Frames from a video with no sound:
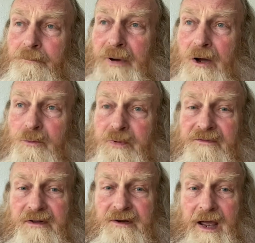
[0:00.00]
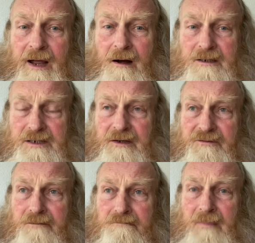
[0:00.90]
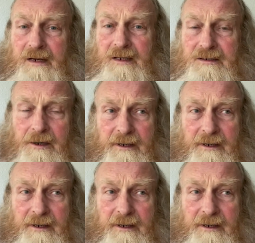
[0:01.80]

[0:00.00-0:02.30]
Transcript: Pope of the day asking for money so